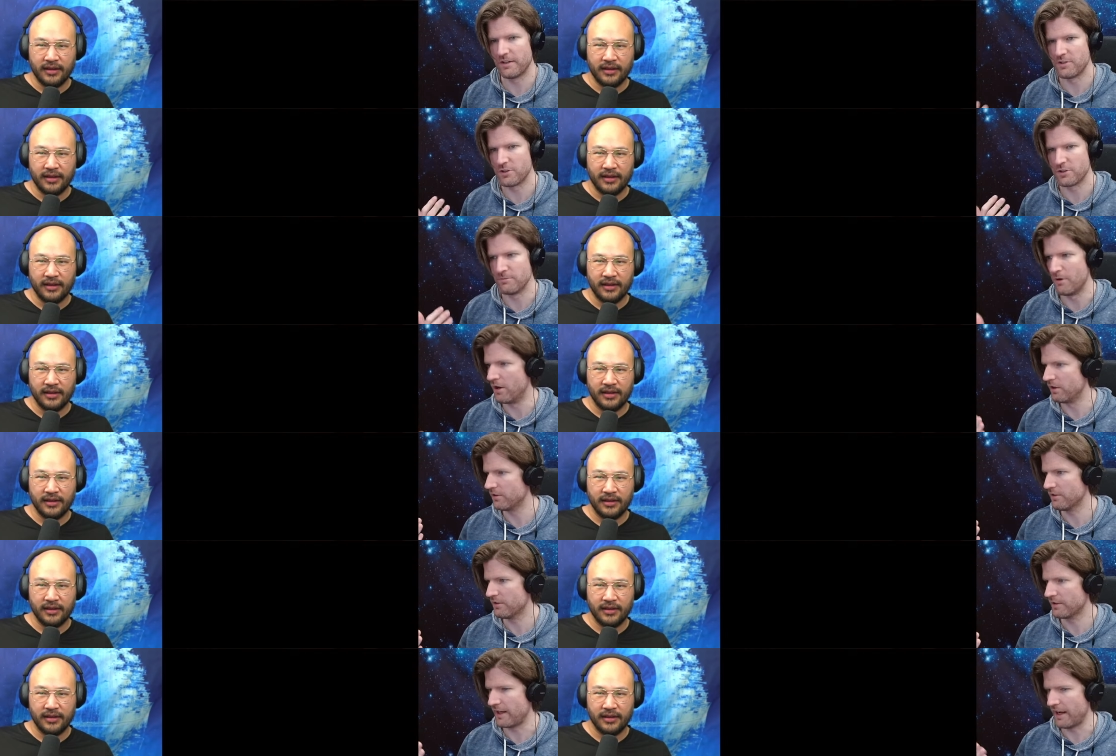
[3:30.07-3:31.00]

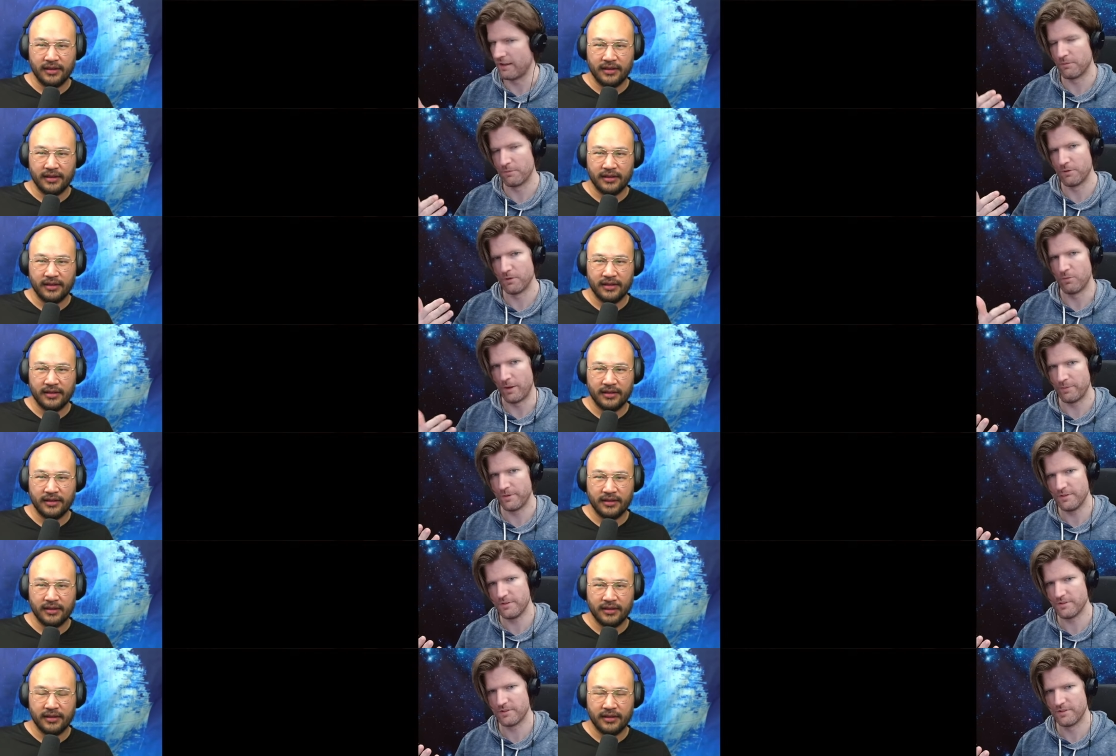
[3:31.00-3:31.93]
Speaker 1: smaller caliber
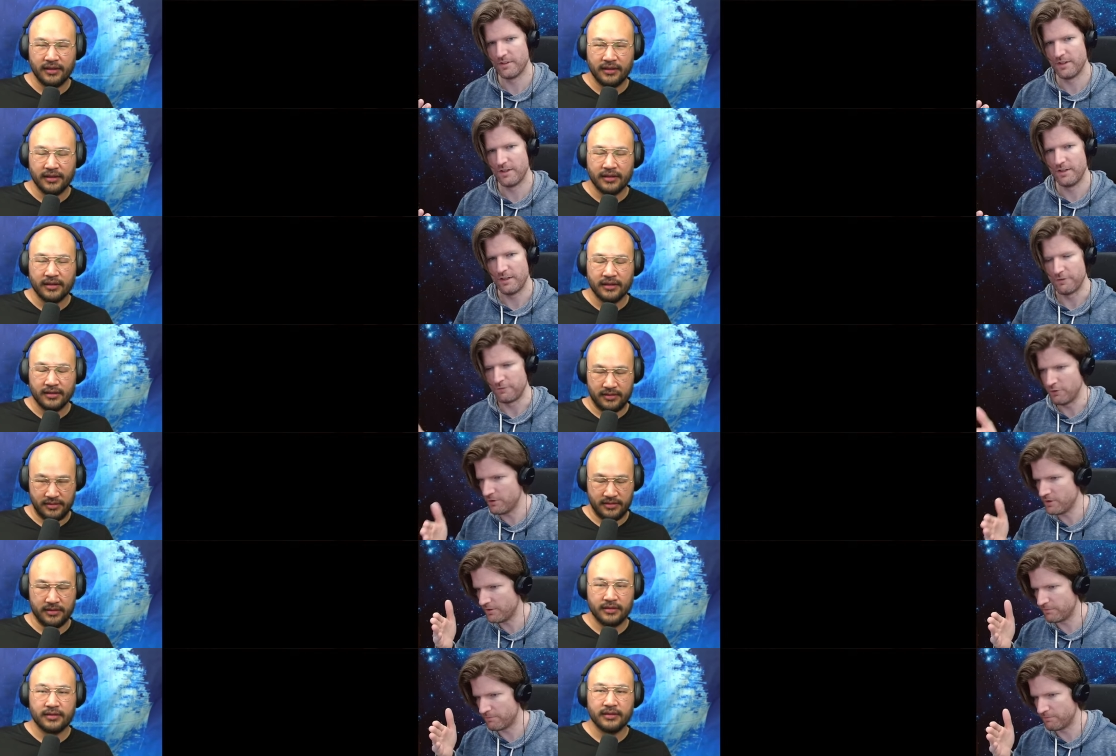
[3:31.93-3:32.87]
weapons, if you
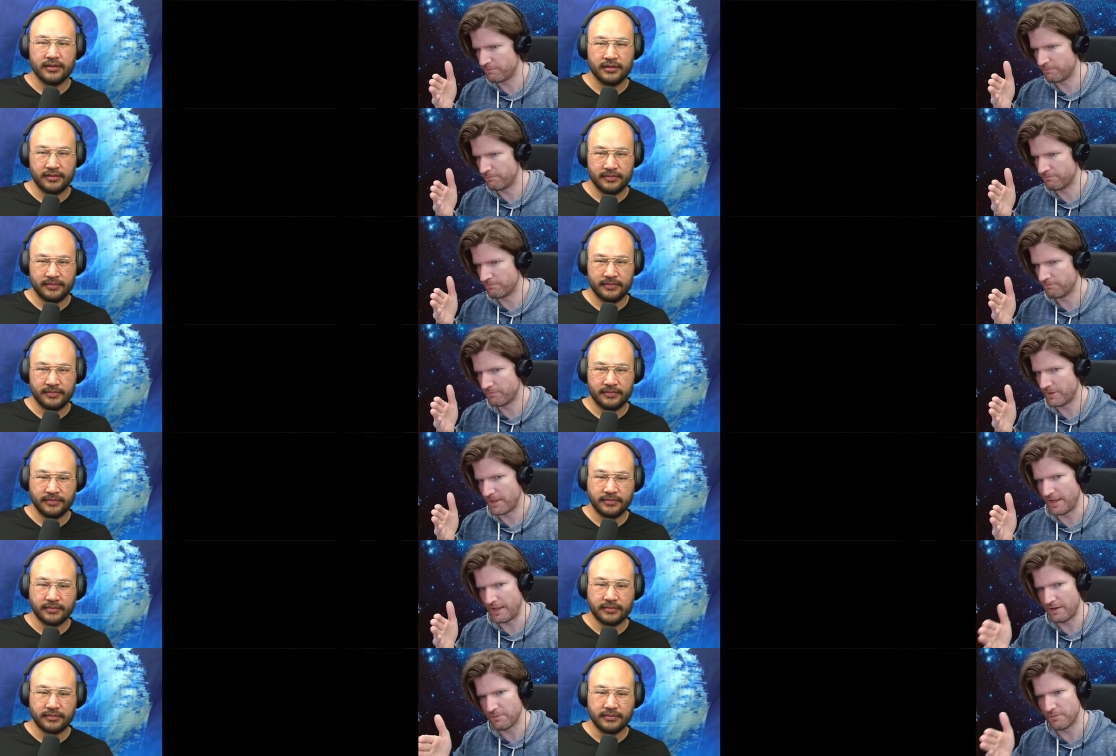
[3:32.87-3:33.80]
could
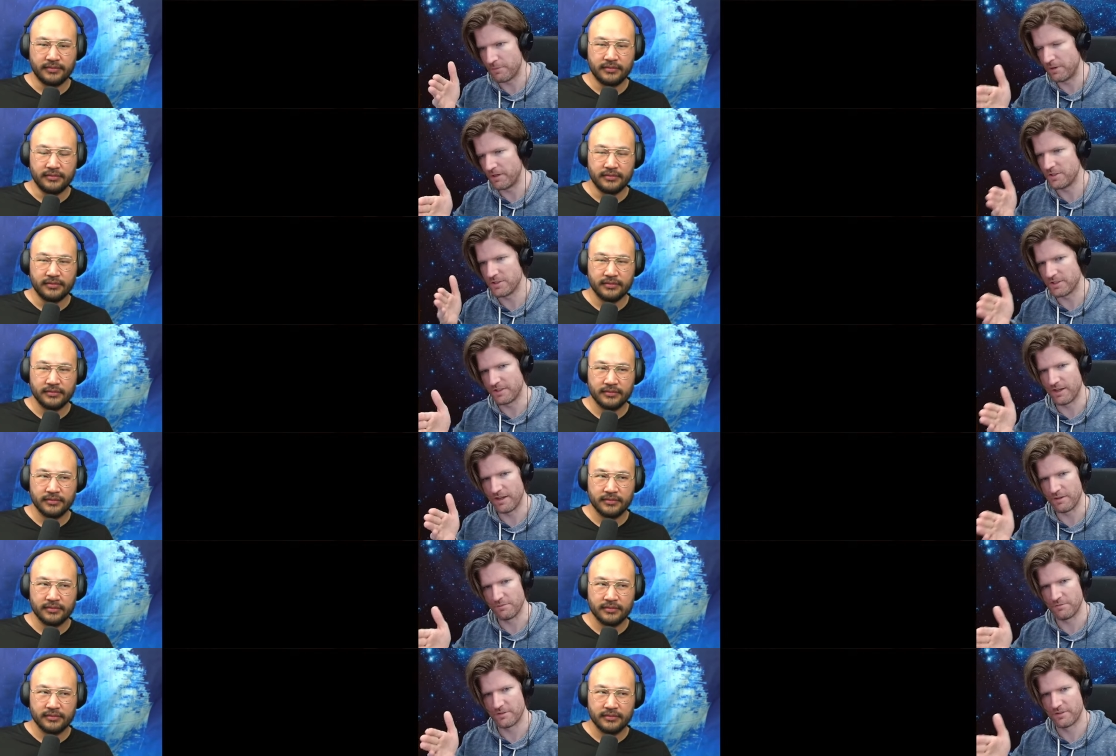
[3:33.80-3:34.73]
hit them a bunch of
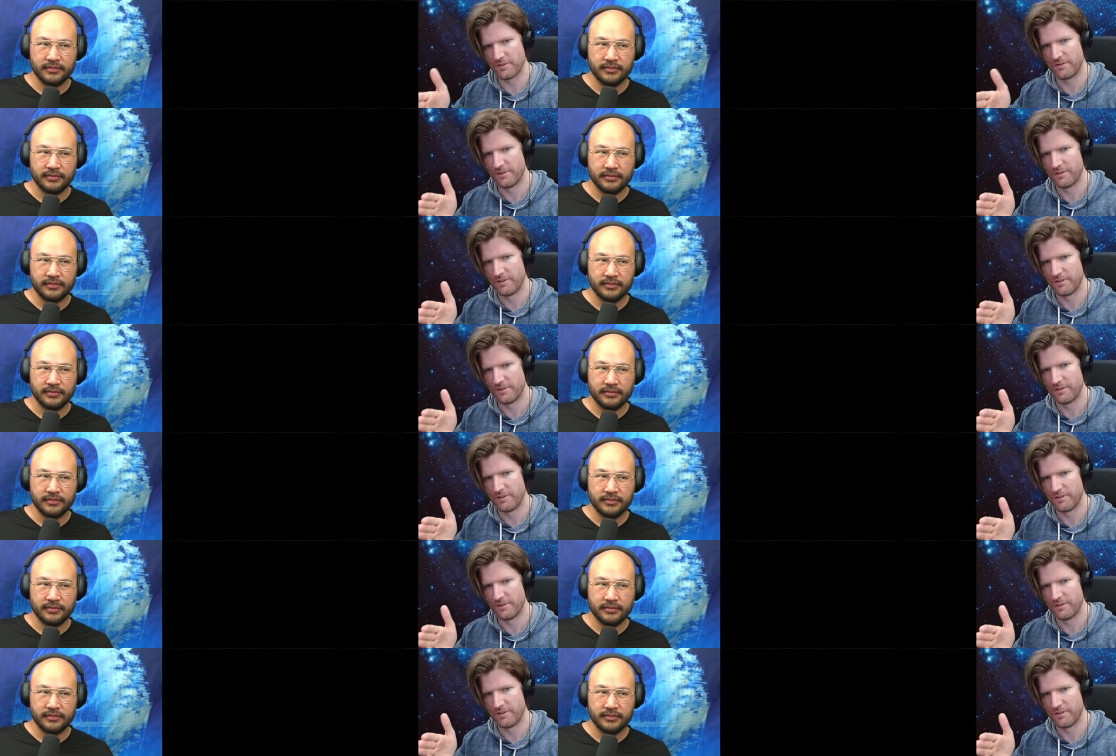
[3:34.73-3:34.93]
times,